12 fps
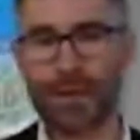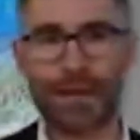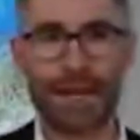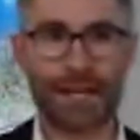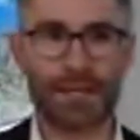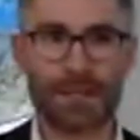
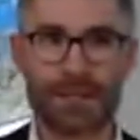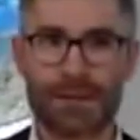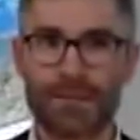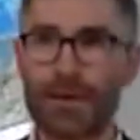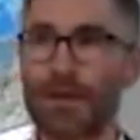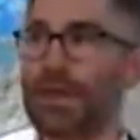election,
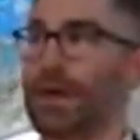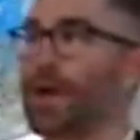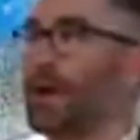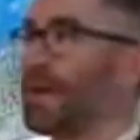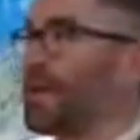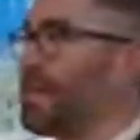with
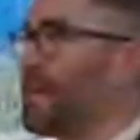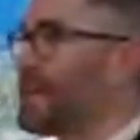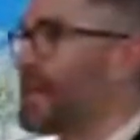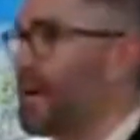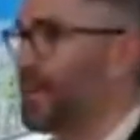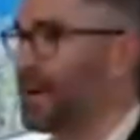the
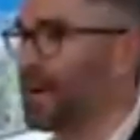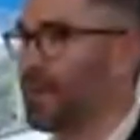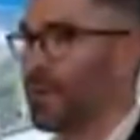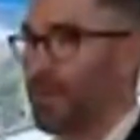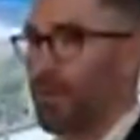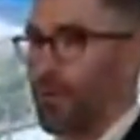pandemic,
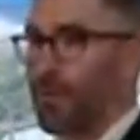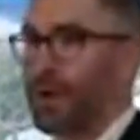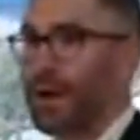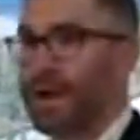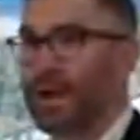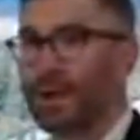with
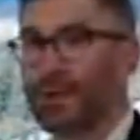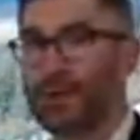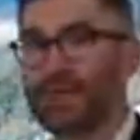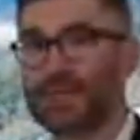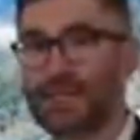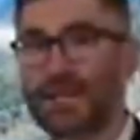war,
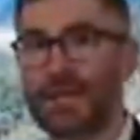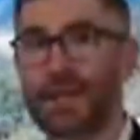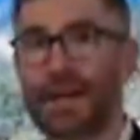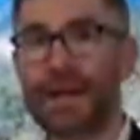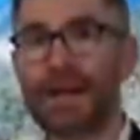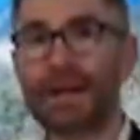we've
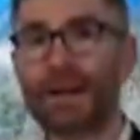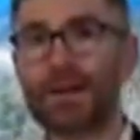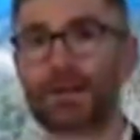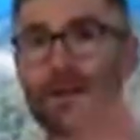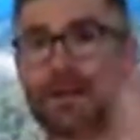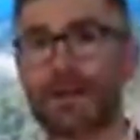seen a
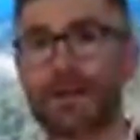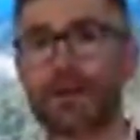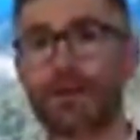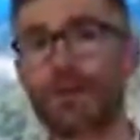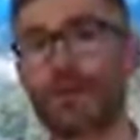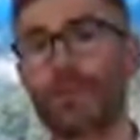completely
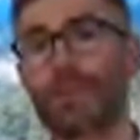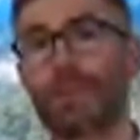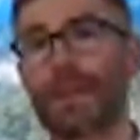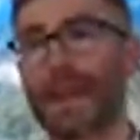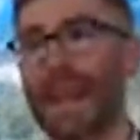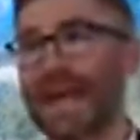new
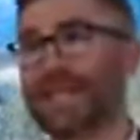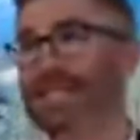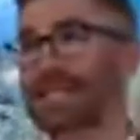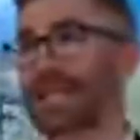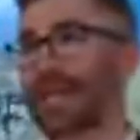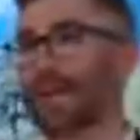
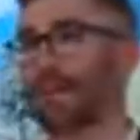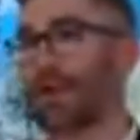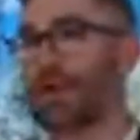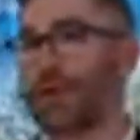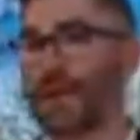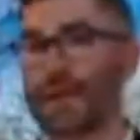landscape. The
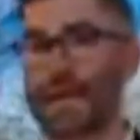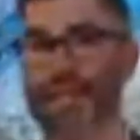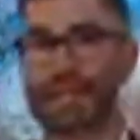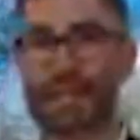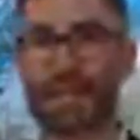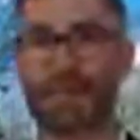threat
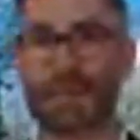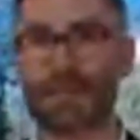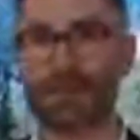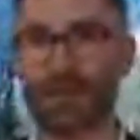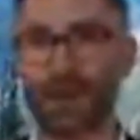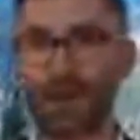landscape has
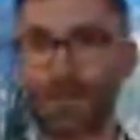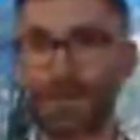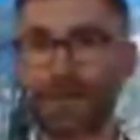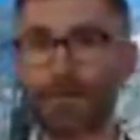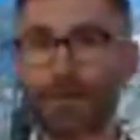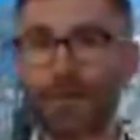
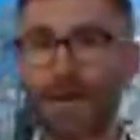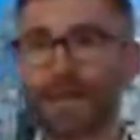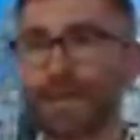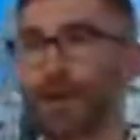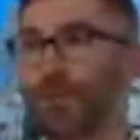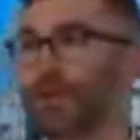developed, and with
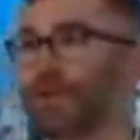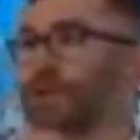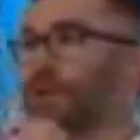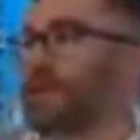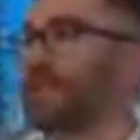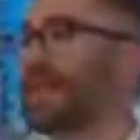that, the
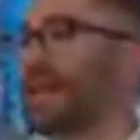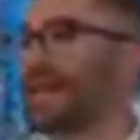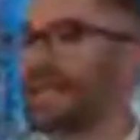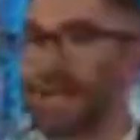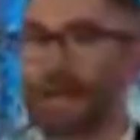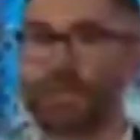opportunity
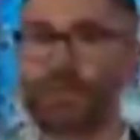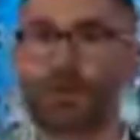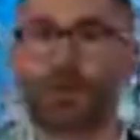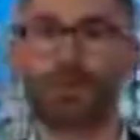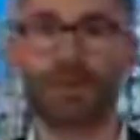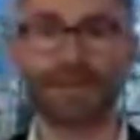landscape for
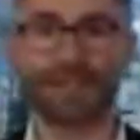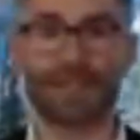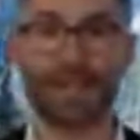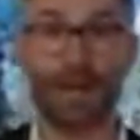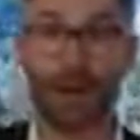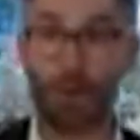all of
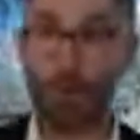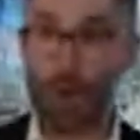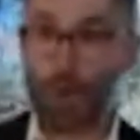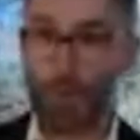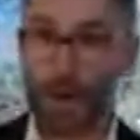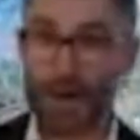us.
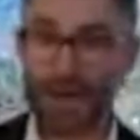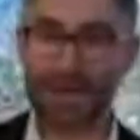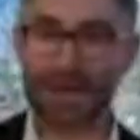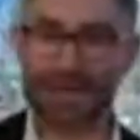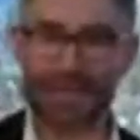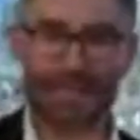And
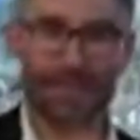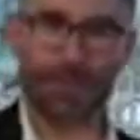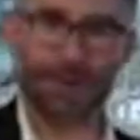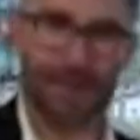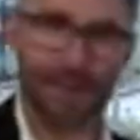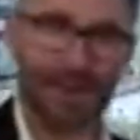why? This is
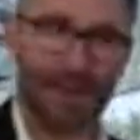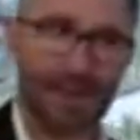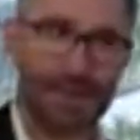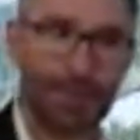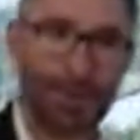where the